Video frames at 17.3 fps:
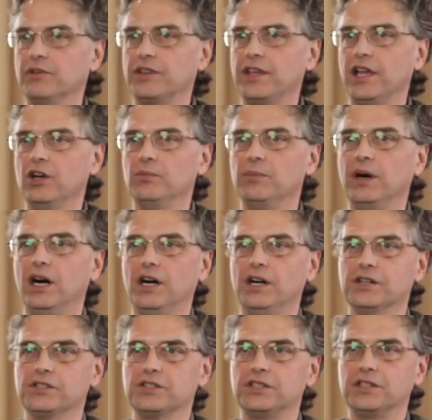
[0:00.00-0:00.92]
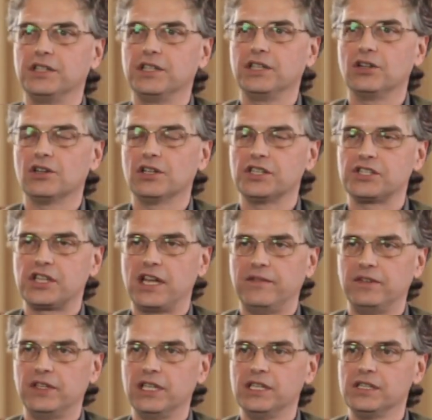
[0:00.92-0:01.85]
with Hale Boggs in the early
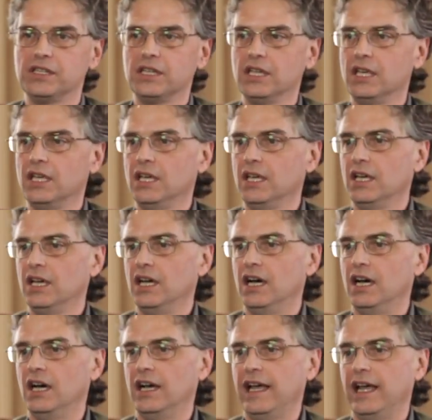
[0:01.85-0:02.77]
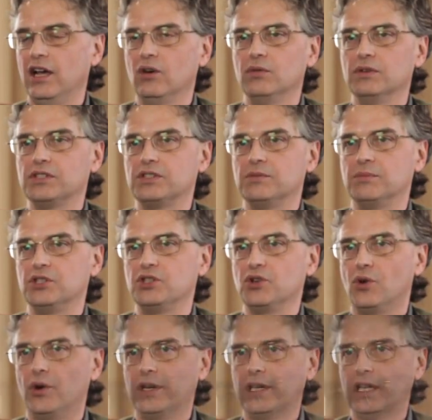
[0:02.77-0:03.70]
70s. Hale was a
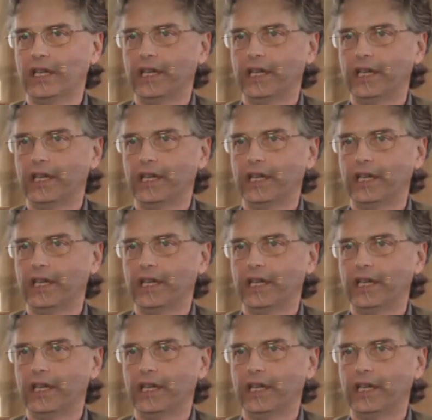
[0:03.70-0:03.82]
majority